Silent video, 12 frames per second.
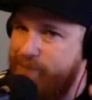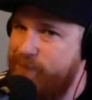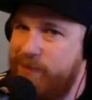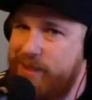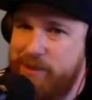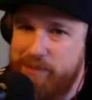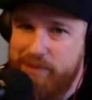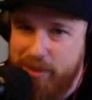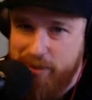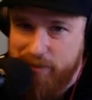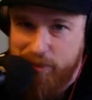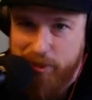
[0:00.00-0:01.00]
well,
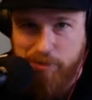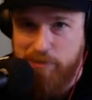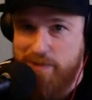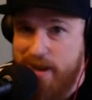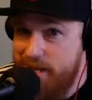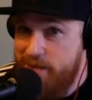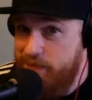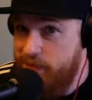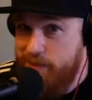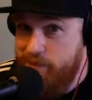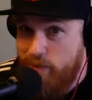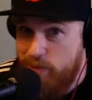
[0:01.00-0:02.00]
they're just riding it for
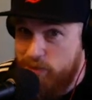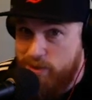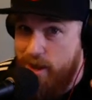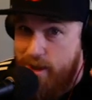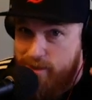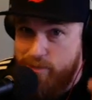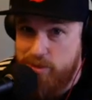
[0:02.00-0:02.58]
the first time.